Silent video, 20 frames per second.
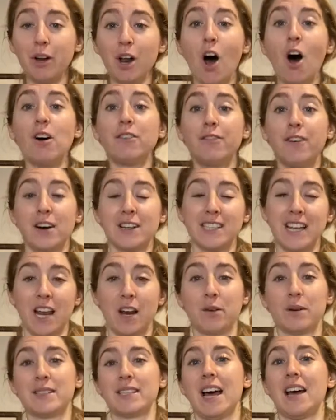all
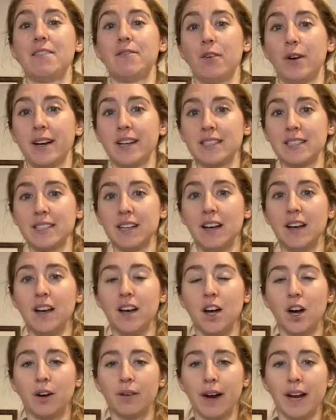falsetto is head voice,
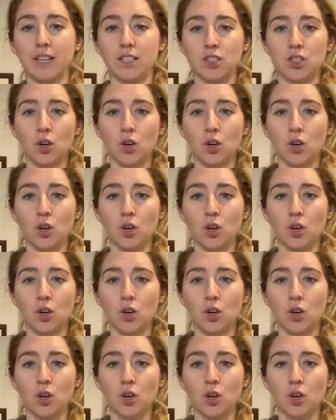right?